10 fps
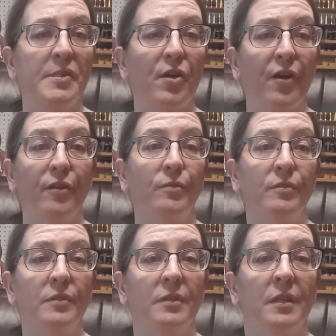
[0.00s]
as our own.
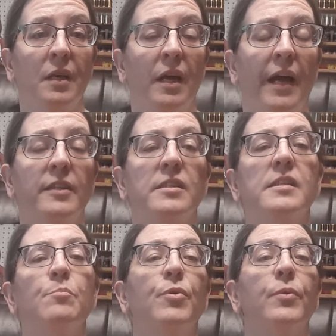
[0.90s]
And the
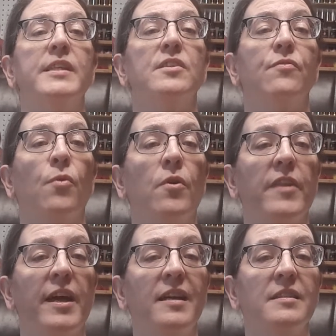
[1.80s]
simple reason for
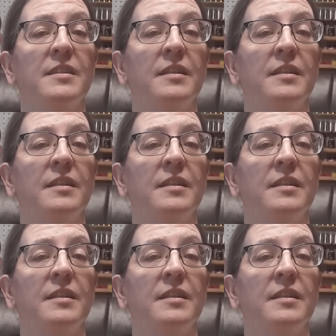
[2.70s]
that